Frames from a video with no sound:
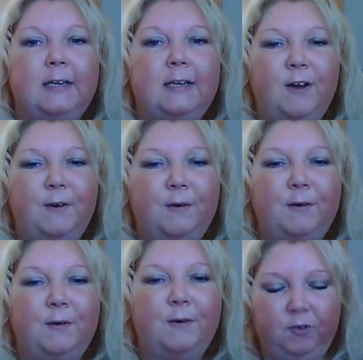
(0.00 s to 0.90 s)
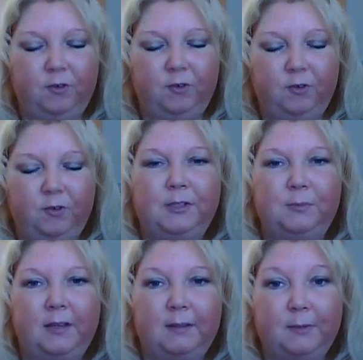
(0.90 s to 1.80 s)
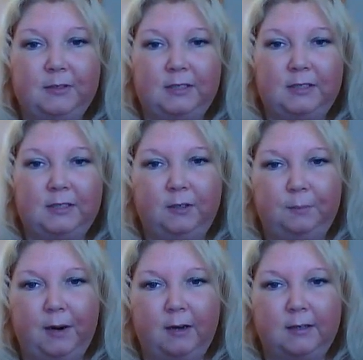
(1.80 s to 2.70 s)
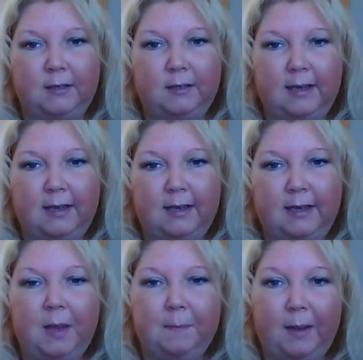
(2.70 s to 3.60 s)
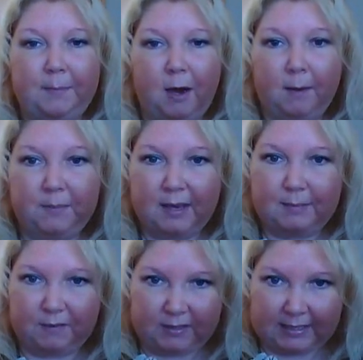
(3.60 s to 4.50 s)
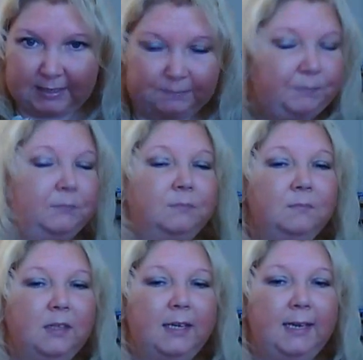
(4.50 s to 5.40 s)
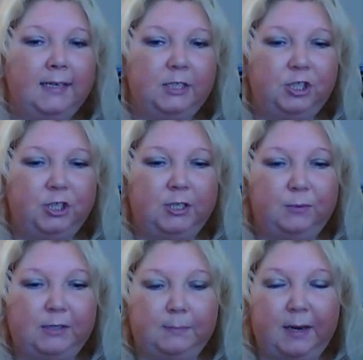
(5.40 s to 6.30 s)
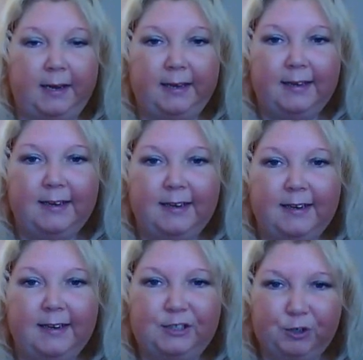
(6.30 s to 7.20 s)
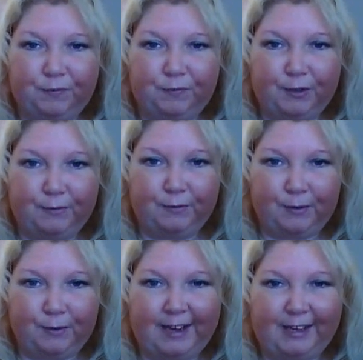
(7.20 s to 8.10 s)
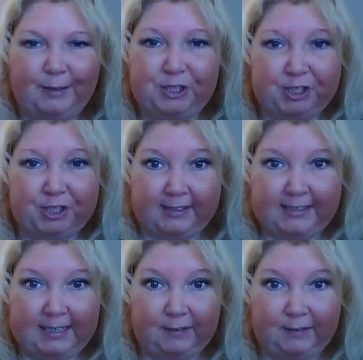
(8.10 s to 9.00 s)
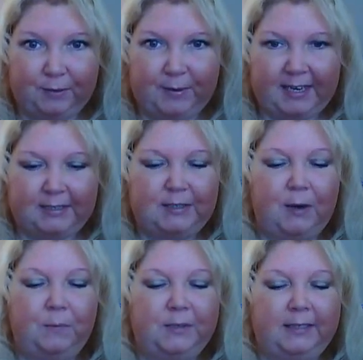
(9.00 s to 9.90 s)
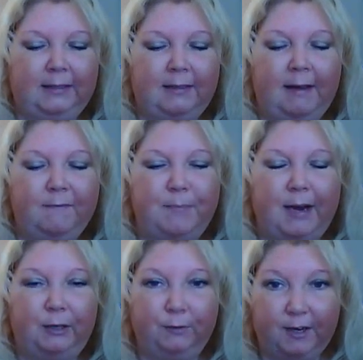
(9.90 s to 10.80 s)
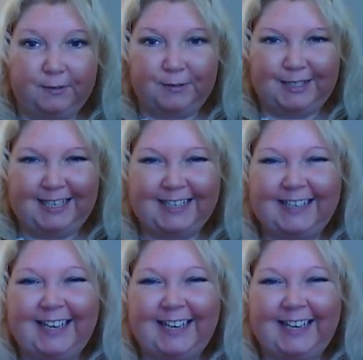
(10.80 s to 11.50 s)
So for me, that was one of the most difficult parts. My mom came to visit, and she was my chauffeur for a while, but she didn't like taking freeways, so we did a lot of back roads.